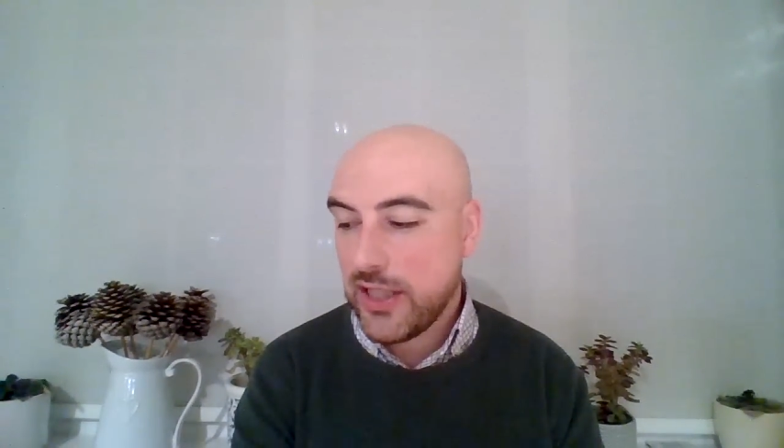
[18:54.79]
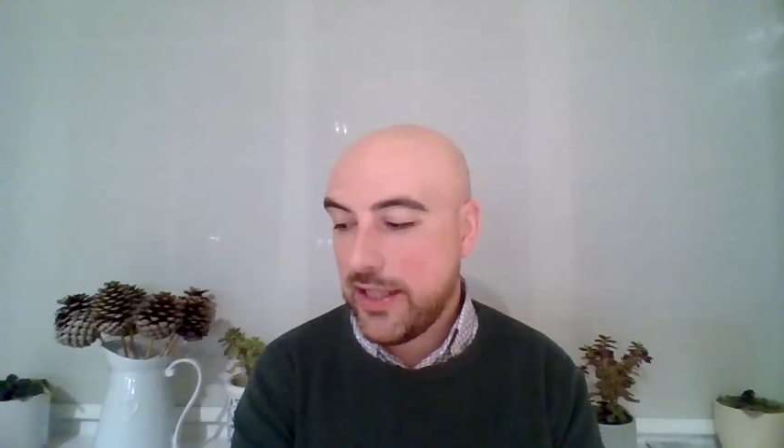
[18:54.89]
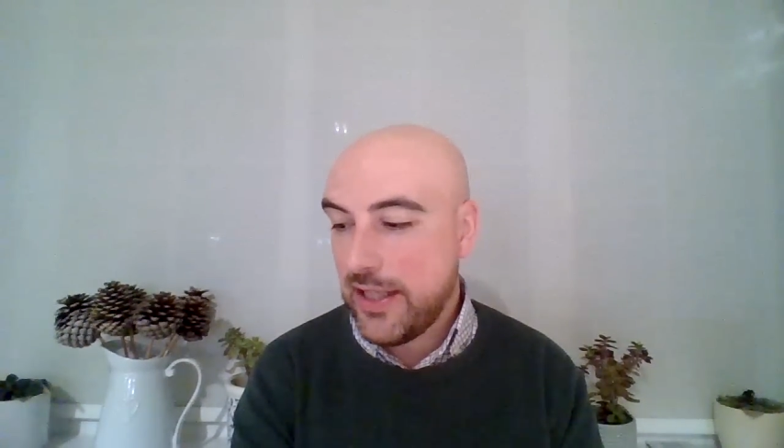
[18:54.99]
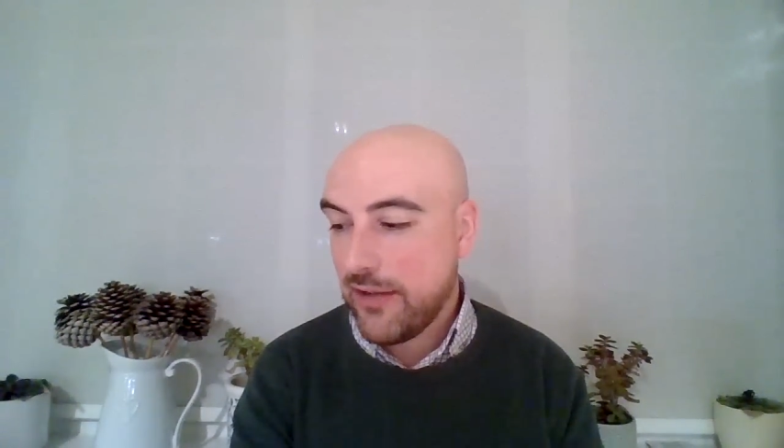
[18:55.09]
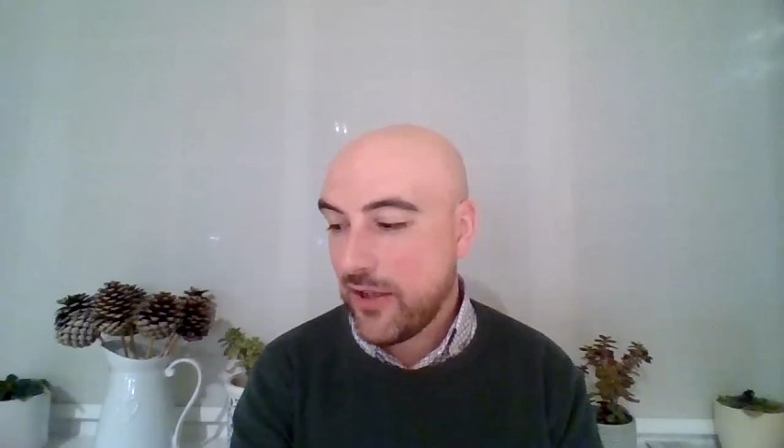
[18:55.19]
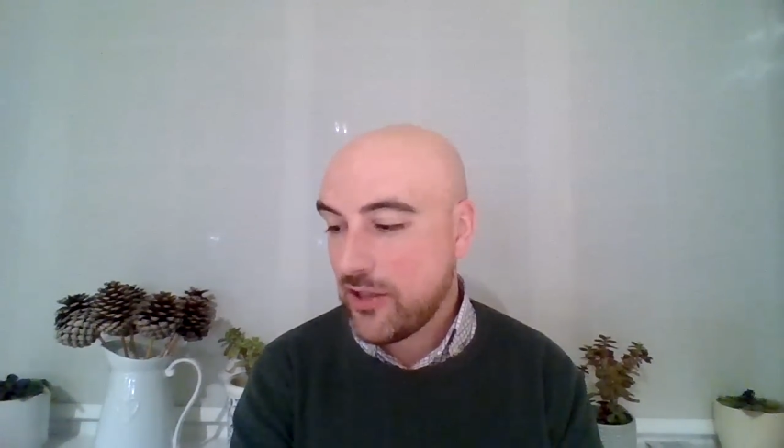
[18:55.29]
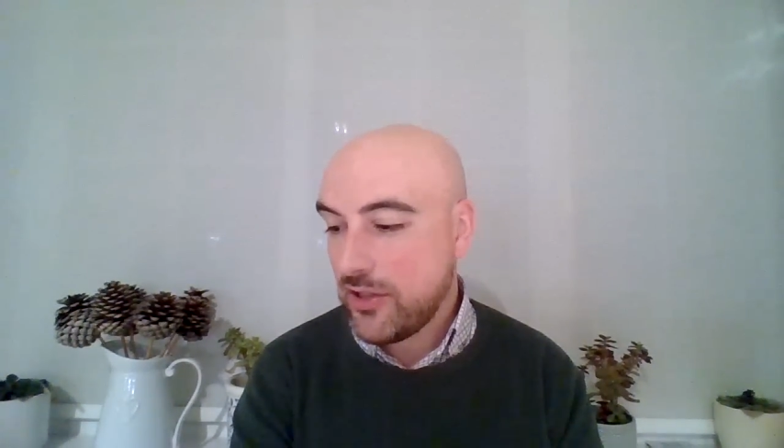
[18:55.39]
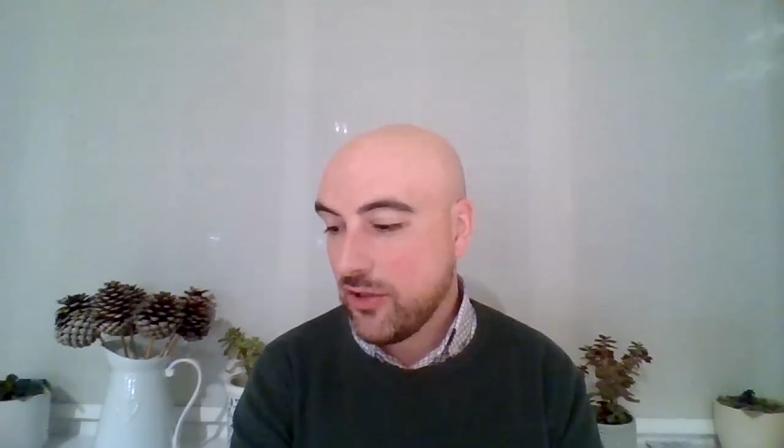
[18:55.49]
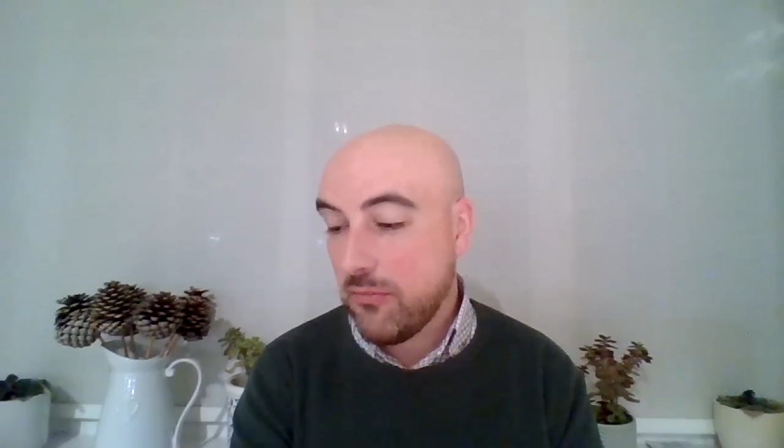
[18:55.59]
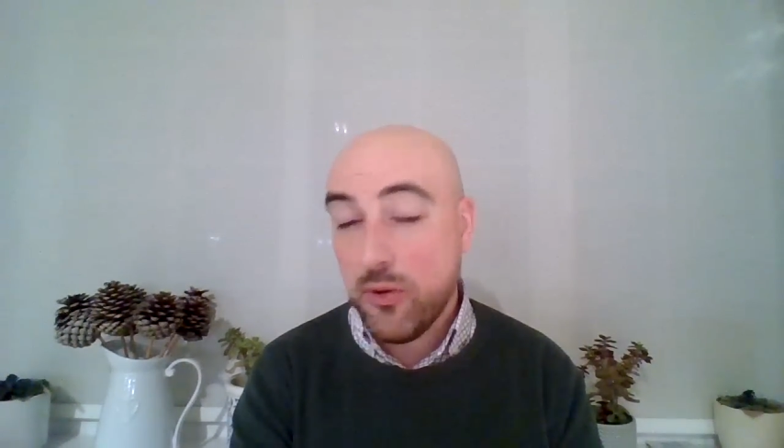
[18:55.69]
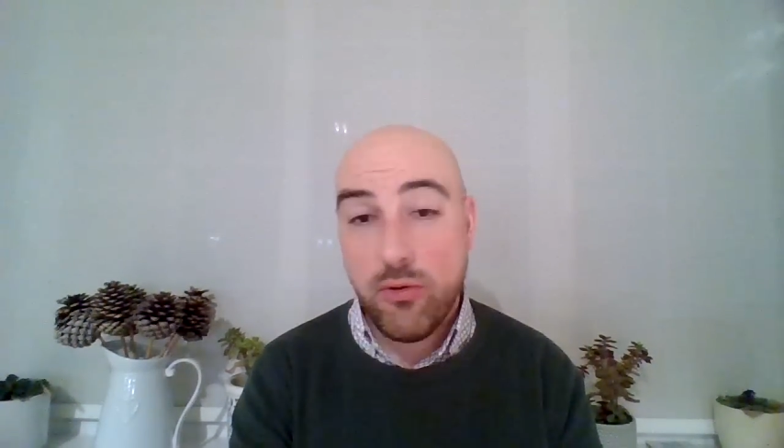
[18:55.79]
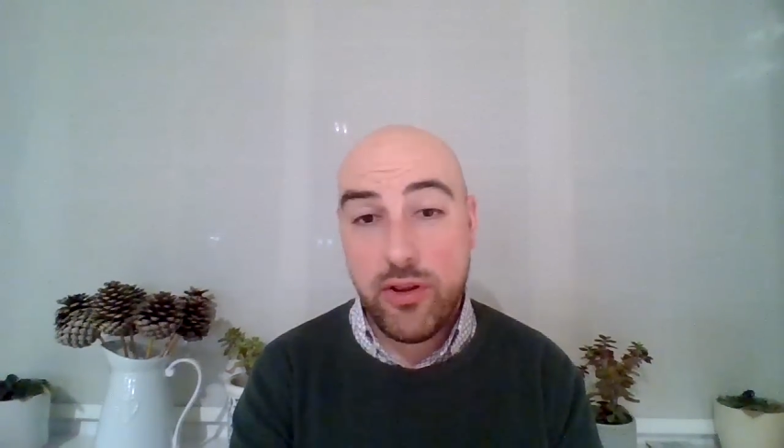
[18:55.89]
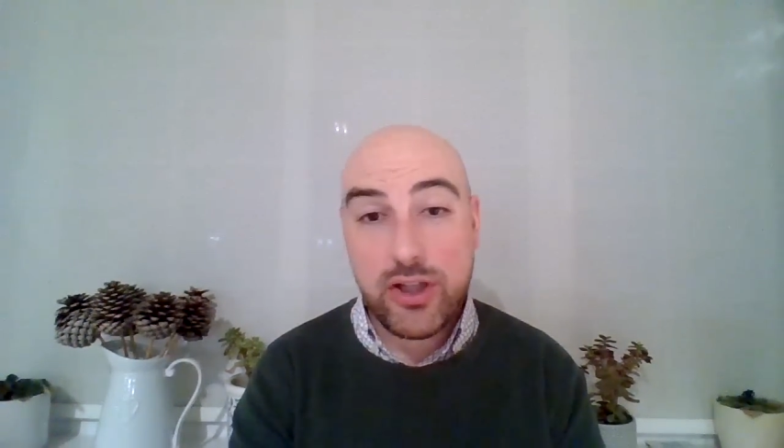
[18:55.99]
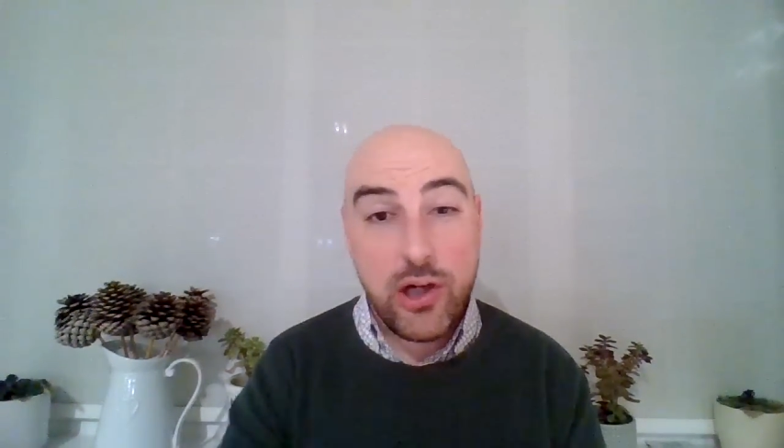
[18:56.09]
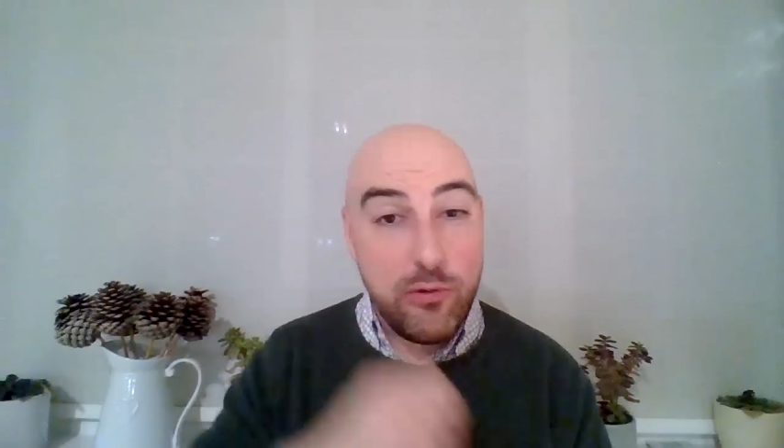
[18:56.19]
and then I've actually got more on
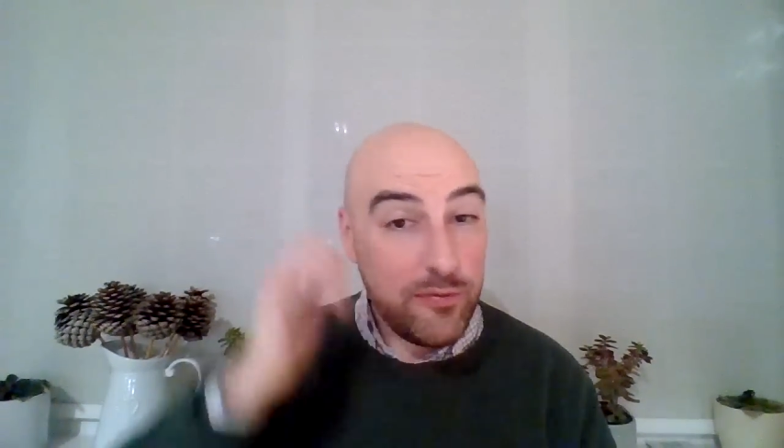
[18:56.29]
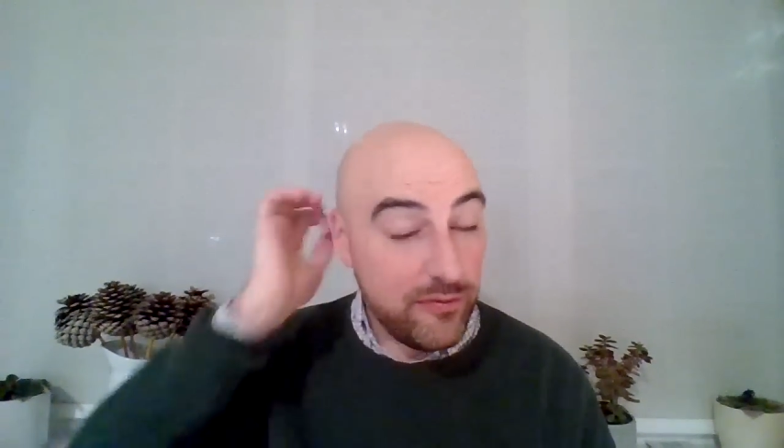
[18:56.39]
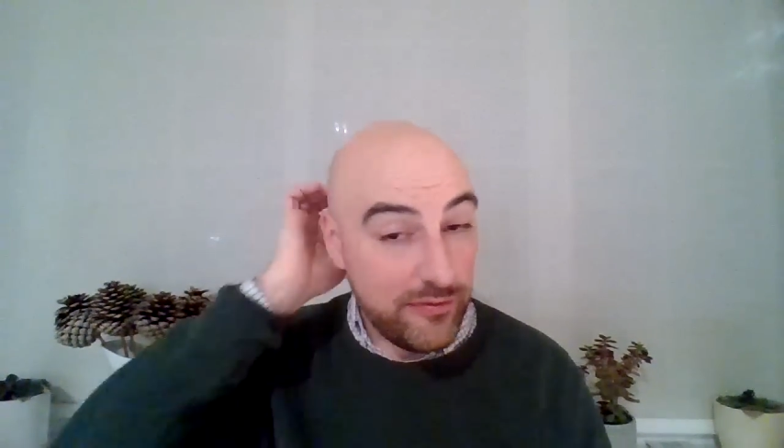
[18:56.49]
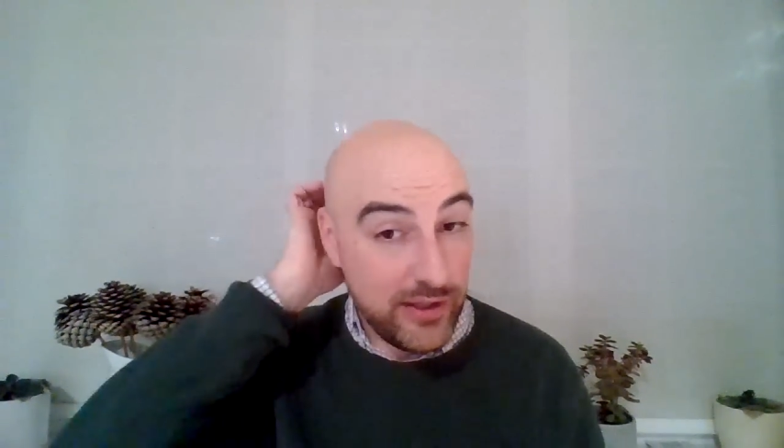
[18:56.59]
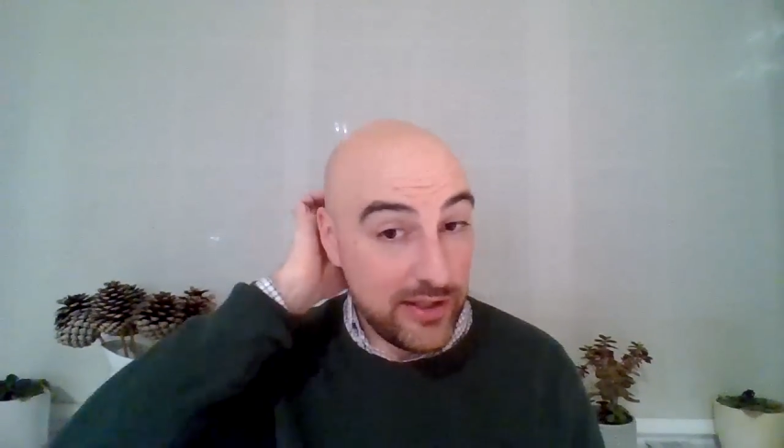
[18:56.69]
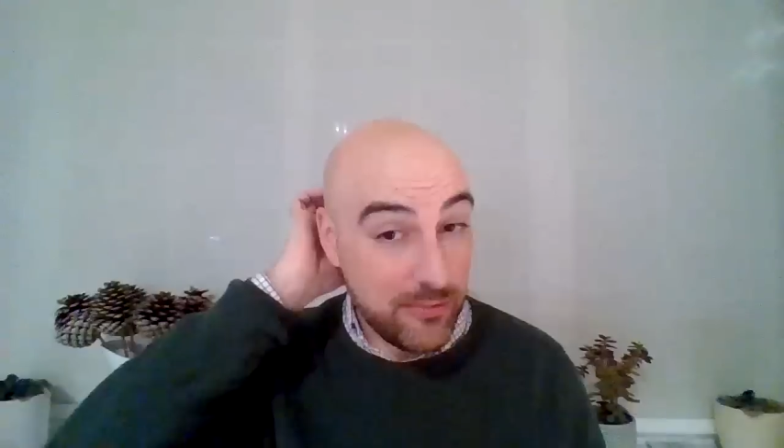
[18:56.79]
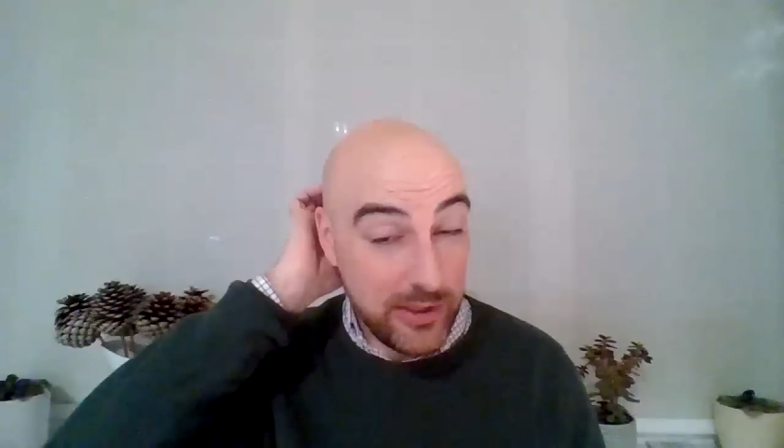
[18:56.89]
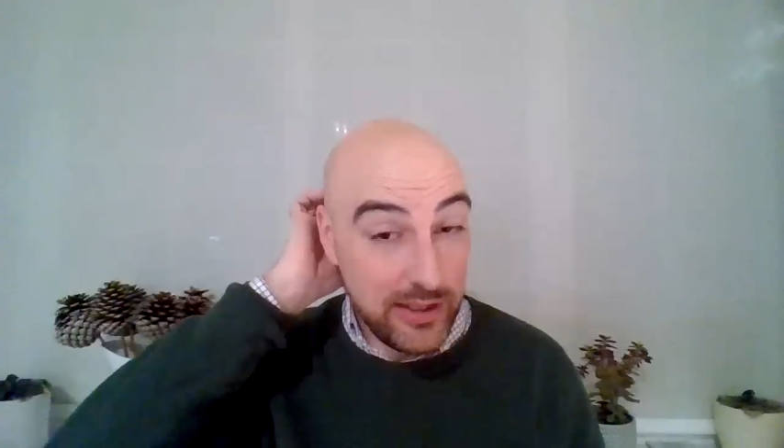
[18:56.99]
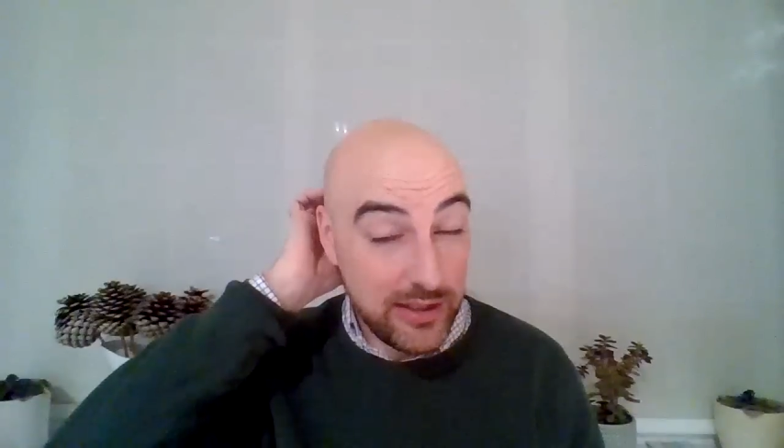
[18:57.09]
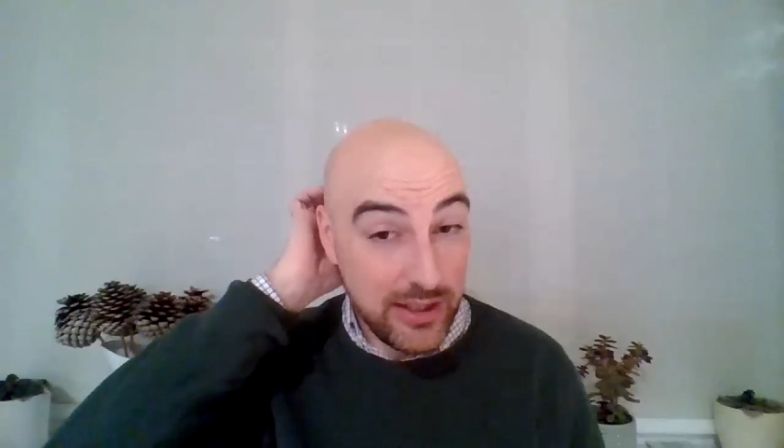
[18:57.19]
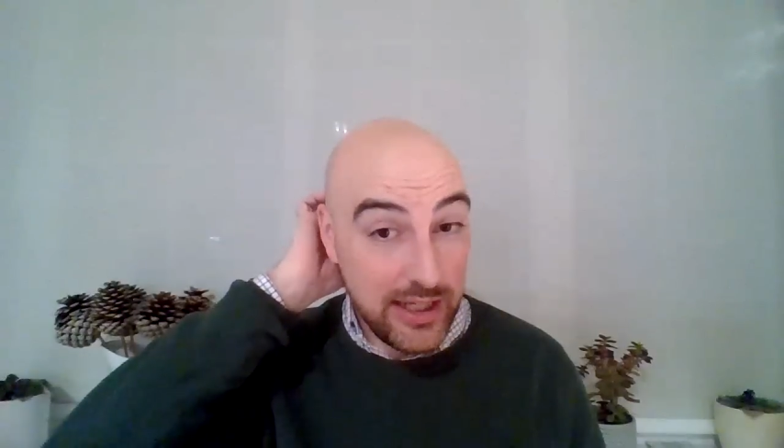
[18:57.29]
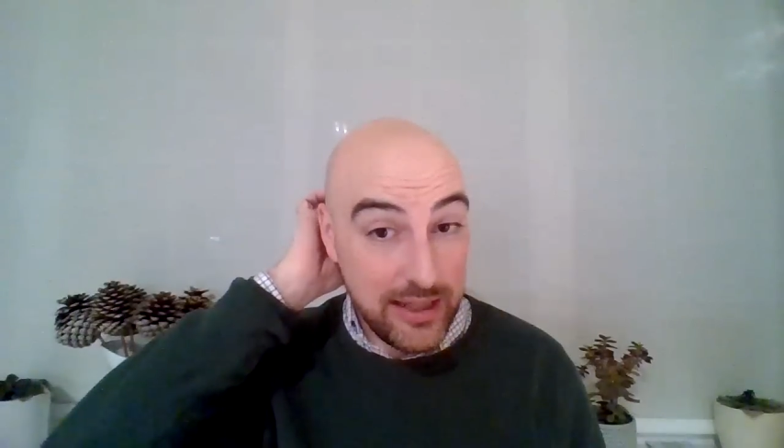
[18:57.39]
the golf for this week.